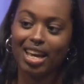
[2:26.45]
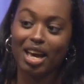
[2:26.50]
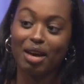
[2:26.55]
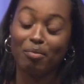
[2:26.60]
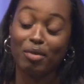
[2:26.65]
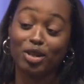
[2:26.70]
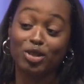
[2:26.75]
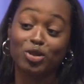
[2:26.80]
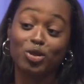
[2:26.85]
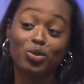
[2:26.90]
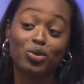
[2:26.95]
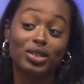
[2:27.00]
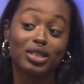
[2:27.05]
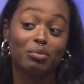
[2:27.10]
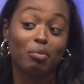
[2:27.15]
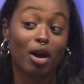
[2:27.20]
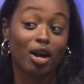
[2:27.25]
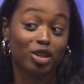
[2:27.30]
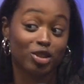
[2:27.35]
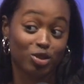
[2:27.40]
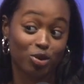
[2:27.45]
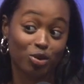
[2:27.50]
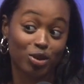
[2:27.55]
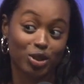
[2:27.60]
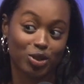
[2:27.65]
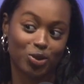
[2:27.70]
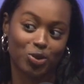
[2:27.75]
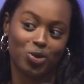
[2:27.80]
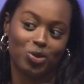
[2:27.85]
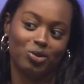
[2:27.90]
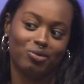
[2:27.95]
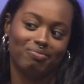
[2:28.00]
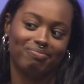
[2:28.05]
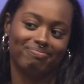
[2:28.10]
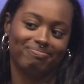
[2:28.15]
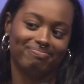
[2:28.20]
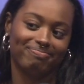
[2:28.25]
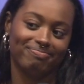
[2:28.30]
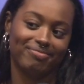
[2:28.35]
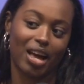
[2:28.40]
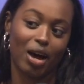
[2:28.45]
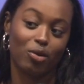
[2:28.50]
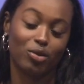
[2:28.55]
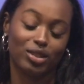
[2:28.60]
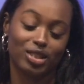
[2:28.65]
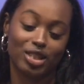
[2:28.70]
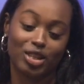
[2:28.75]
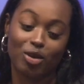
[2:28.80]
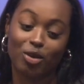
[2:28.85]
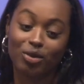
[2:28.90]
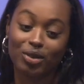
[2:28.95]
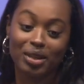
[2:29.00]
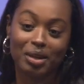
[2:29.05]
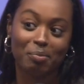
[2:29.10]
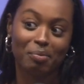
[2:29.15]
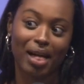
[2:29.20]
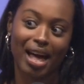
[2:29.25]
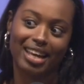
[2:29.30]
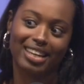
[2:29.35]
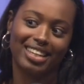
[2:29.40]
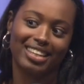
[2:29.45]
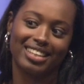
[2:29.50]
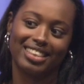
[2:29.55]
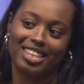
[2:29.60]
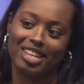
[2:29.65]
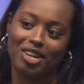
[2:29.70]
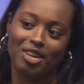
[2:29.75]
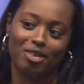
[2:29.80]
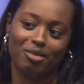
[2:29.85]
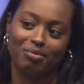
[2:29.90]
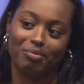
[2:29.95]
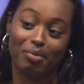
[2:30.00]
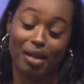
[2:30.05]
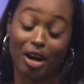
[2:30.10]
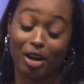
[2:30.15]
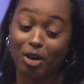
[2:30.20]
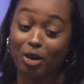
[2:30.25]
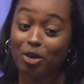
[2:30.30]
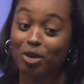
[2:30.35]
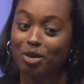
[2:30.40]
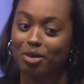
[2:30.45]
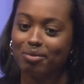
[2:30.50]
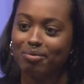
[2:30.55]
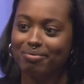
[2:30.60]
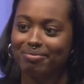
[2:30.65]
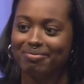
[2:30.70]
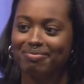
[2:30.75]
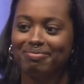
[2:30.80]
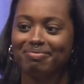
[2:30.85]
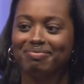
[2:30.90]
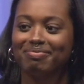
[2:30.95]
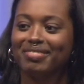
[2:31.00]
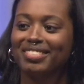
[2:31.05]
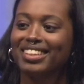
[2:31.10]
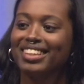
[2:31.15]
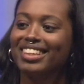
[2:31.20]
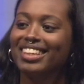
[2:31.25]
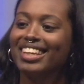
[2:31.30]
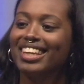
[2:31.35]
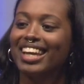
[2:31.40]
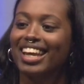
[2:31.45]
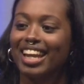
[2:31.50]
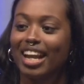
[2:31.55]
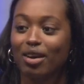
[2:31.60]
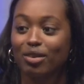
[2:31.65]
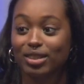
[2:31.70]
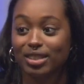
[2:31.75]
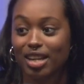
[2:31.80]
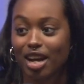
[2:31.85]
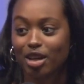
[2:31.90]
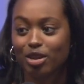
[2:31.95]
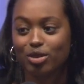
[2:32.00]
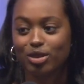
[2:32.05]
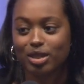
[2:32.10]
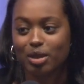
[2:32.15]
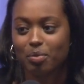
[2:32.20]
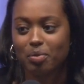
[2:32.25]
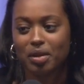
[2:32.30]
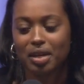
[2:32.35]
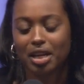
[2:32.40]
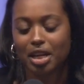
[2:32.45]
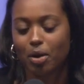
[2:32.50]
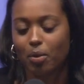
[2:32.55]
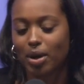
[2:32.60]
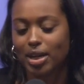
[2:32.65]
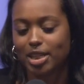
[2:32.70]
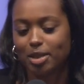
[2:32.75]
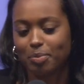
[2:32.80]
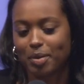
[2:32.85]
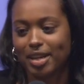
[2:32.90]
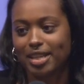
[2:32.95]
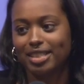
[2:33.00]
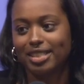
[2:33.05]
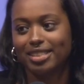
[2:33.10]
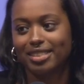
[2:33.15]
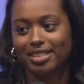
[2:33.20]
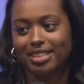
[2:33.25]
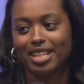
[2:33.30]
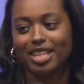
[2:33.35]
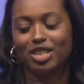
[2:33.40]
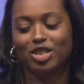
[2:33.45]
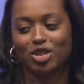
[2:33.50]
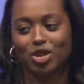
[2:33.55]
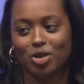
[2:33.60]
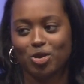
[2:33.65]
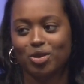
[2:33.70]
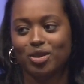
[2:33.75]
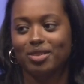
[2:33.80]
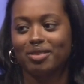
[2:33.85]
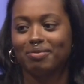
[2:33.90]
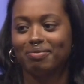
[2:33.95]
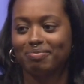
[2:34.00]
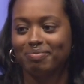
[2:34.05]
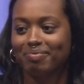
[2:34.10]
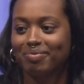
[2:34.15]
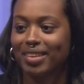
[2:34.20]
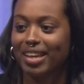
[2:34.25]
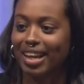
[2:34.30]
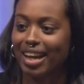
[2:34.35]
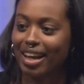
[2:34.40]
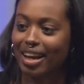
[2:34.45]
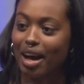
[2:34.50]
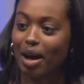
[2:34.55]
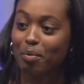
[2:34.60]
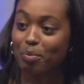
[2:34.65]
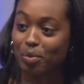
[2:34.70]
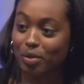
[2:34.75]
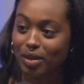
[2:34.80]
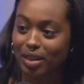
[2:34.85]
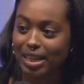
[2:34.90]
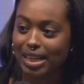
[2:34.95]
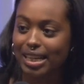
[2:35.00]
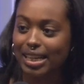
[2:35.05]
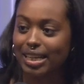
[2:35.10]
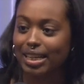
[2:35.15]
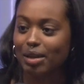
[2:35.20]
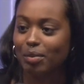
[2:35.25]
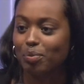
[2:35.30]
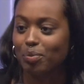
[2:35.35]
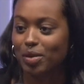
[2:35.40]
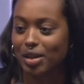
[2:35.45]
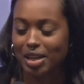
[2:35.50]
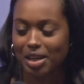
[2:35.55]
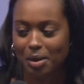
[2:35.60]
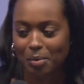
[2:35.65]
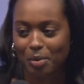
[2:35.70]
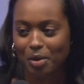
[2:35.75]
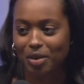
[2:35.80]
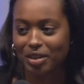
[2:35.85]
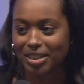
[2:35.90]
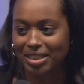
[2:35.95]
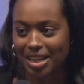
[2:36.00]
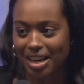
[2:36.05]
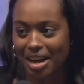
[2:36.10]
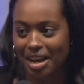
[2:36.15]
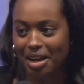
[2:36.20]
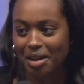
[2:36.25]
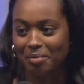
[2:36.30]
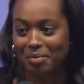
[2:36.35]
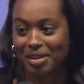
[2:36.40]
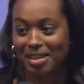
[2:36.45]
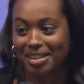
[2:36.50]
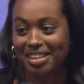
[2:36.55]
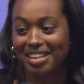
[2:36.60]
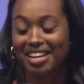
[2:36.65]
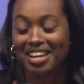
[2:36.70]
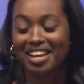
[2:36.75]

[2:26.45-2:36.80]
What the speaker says: My school was a Montessori school. I was the only black kid there, black girl, and I was not used to being in a white space, and it showed. And I got bullied and beaten up all the time, and